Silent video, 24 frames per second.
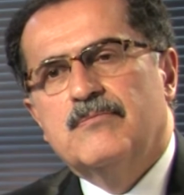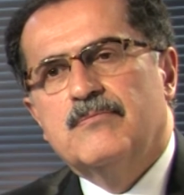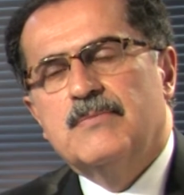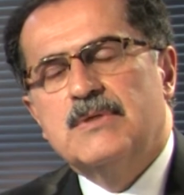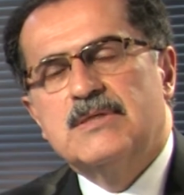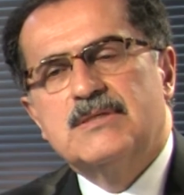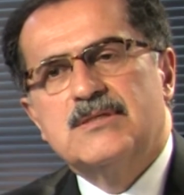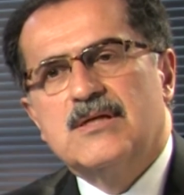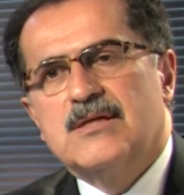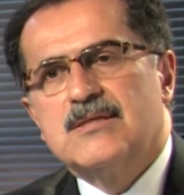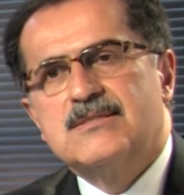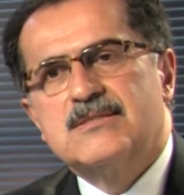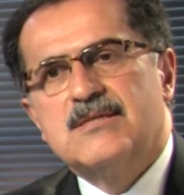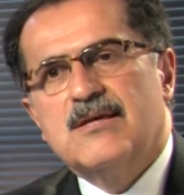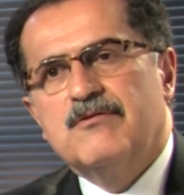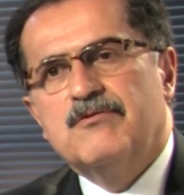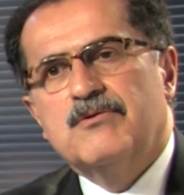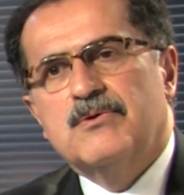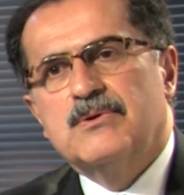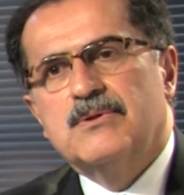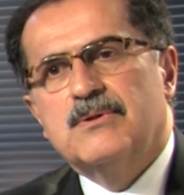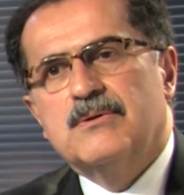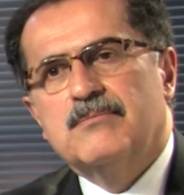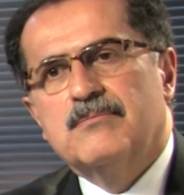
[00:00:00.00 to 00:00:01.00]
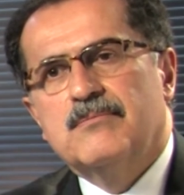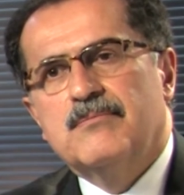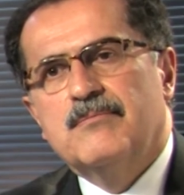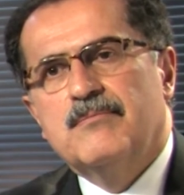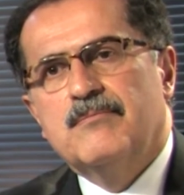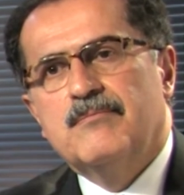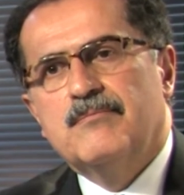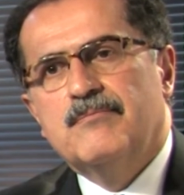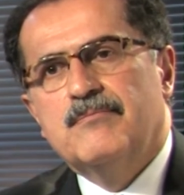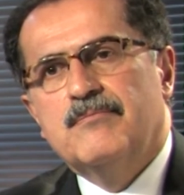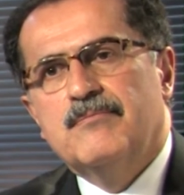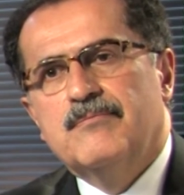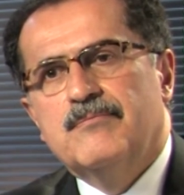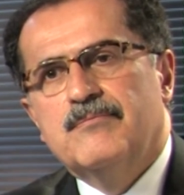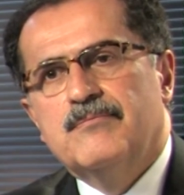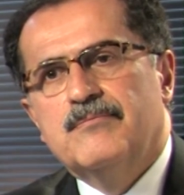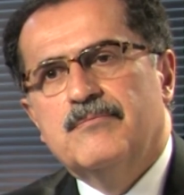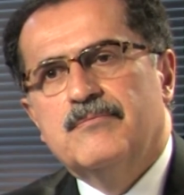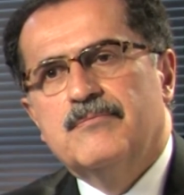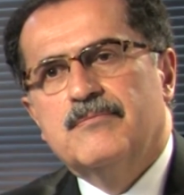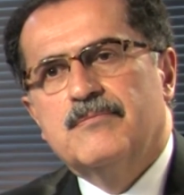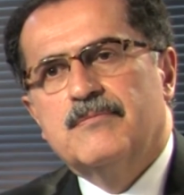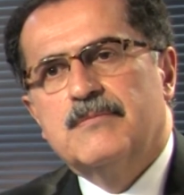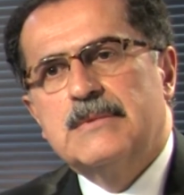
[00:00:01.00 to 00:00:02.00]
It's not safe for them.
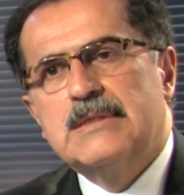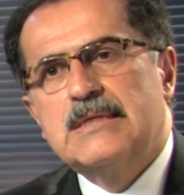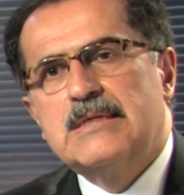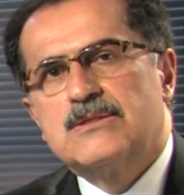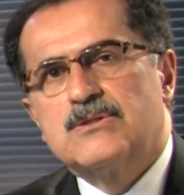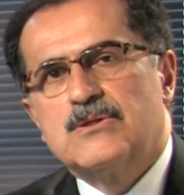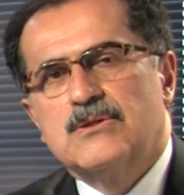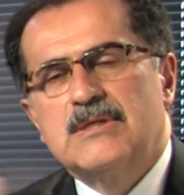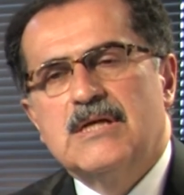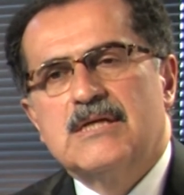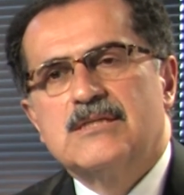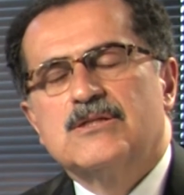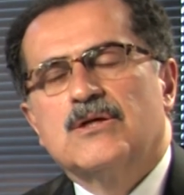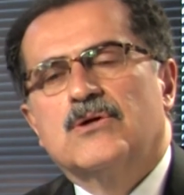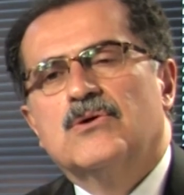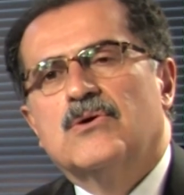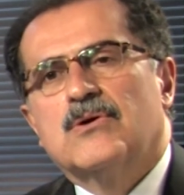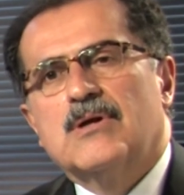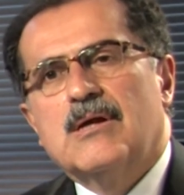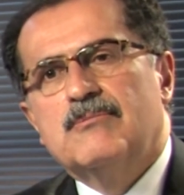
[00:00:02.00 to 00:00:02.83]
So that's the core